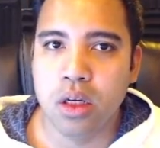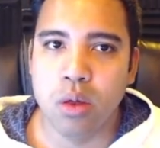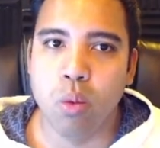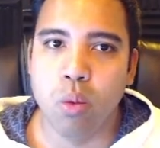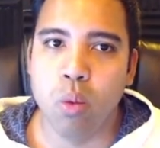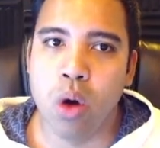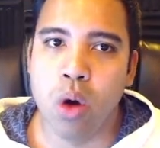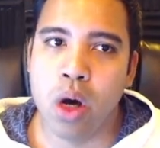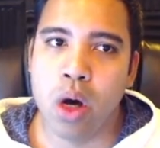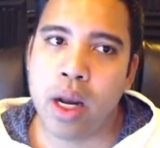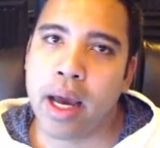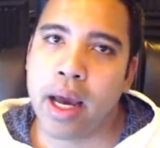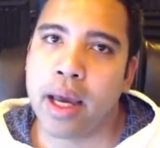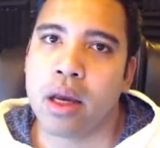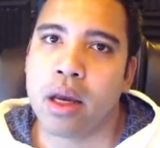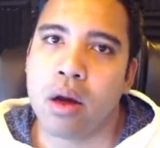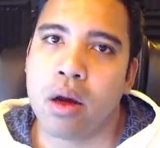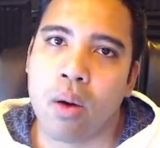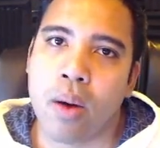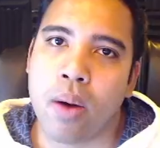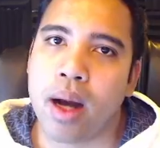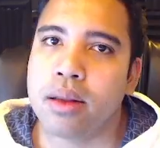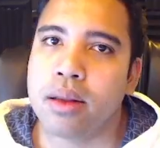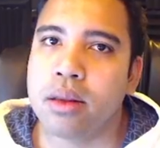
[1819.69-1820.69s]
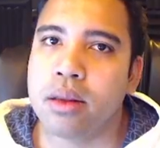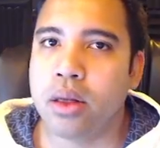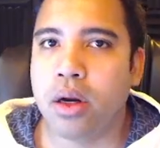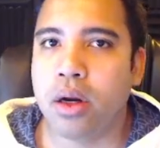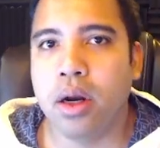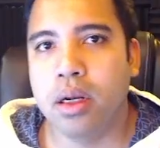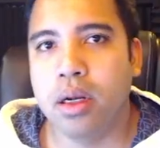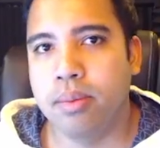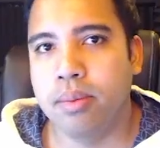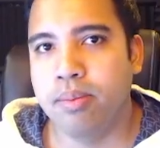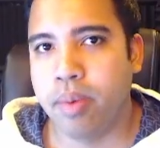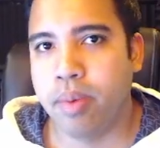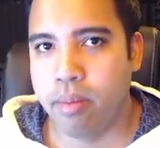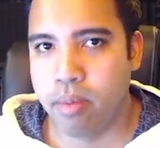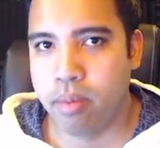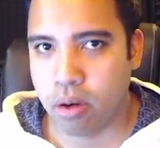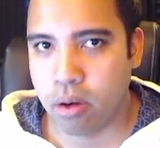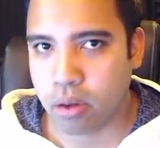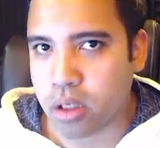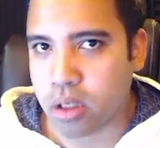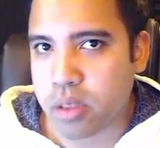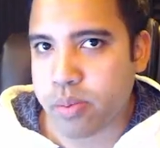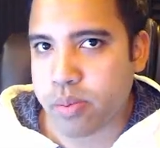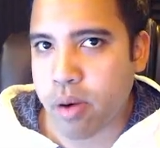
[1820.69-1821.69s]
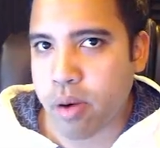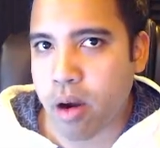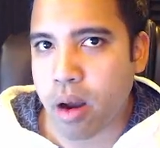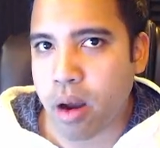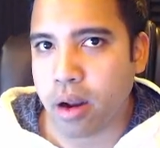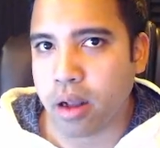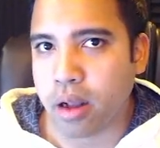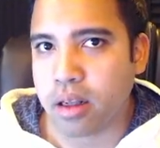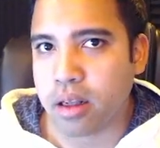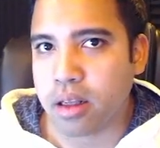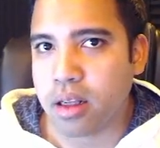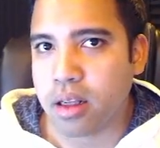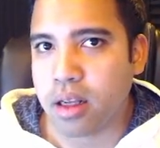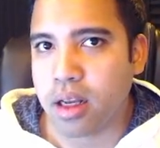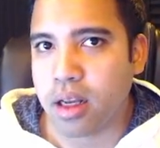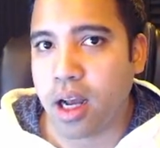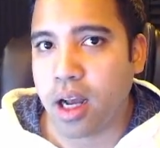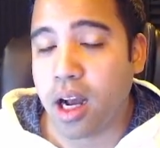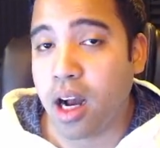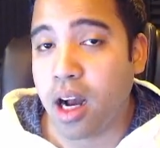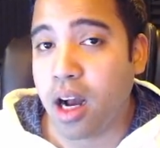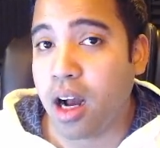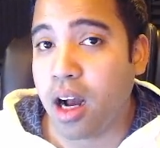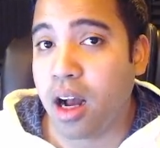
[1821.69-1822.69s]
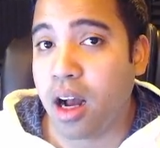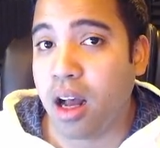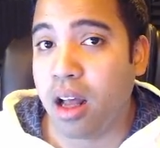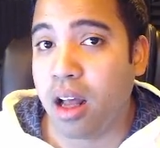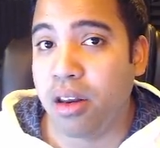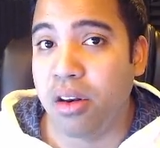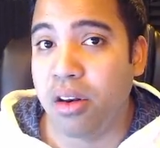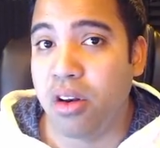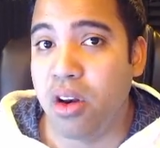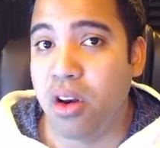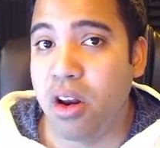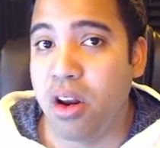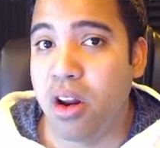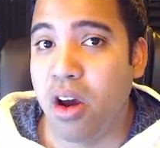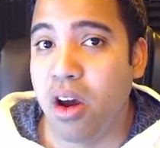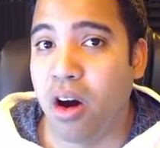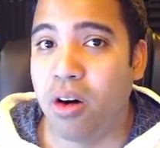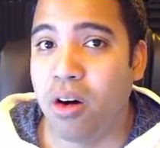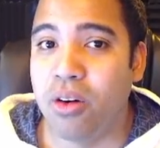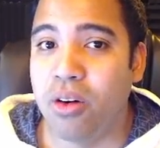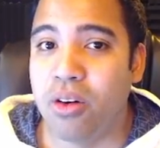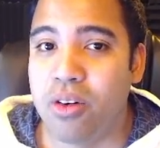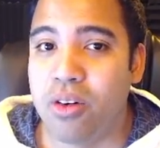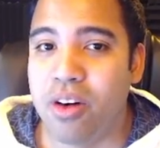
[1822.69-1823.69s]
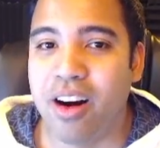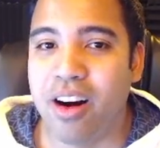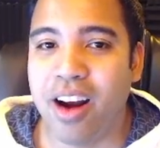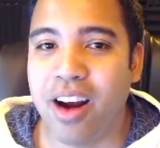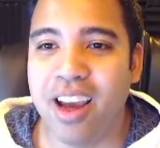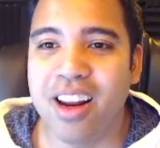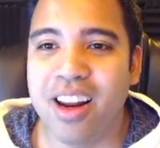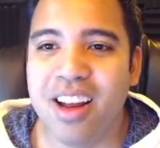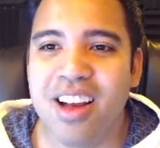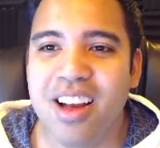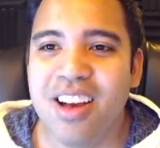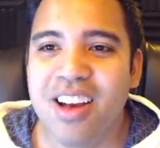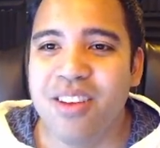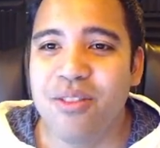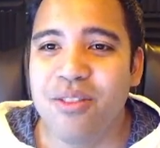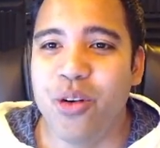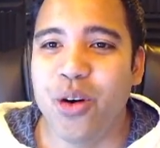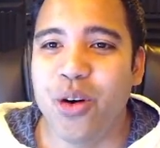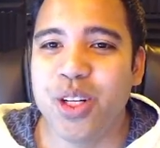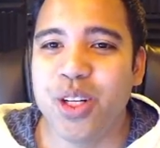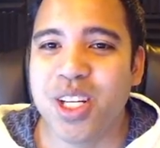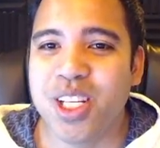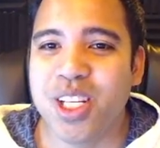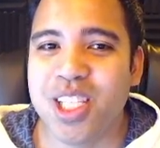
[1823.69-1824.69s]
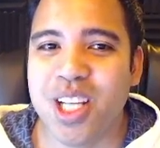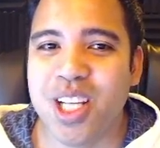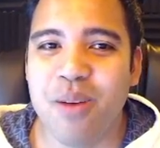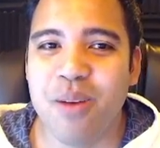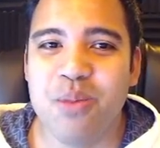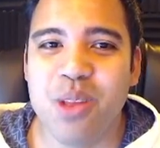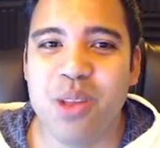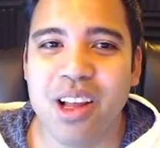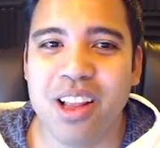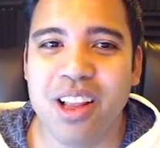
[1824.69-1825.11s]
Would I go out there and promote this product? No, right? Versus something